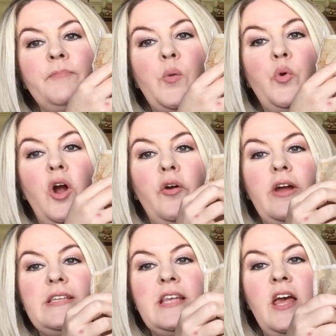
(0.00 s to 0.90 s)

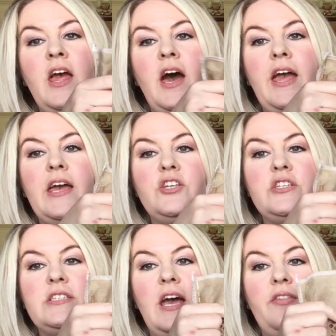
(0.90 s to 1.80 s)
progress. I had
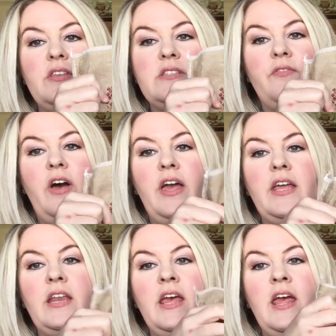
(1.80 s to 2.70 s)
just had this
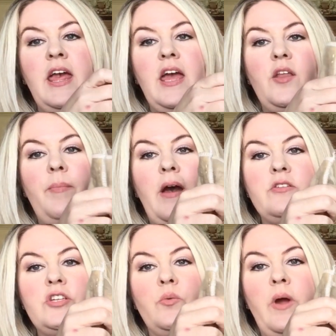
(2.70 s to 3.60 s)
vine and about
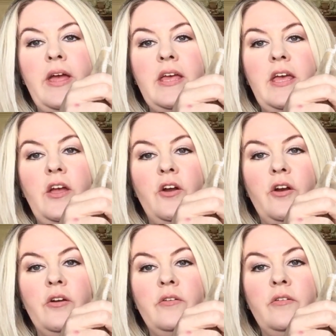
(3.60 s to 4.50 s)
to write
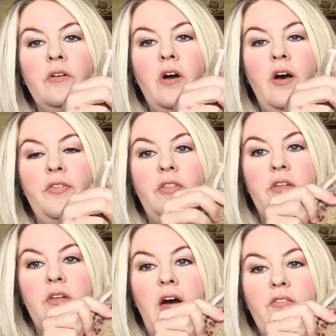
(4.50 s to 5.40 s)
here on
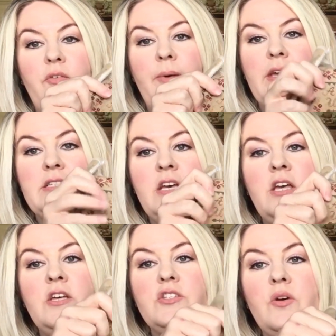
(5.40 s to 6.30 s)
the alphabet.
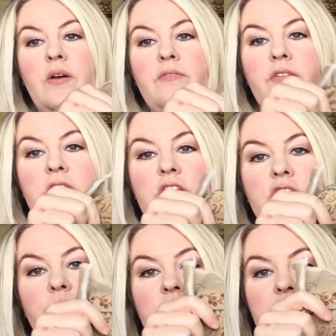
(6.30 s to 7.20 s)
So I finished
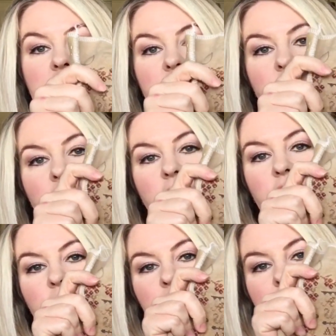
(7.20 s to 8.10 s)
the rest of the
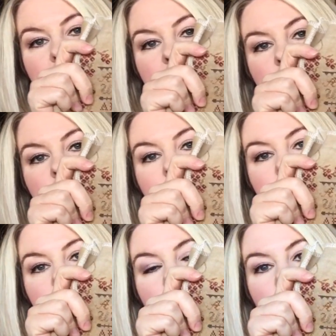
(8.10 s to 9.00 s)
alphabet,
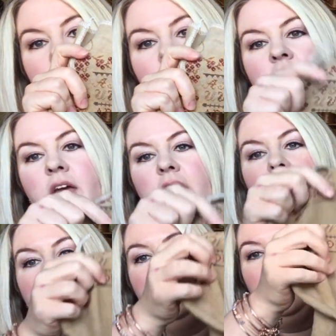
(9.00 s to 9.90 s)

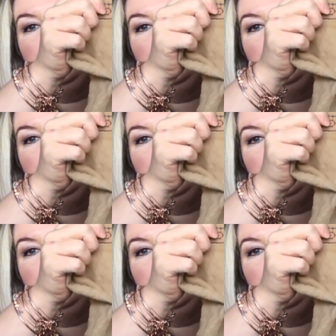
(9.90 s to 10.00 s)
and then I've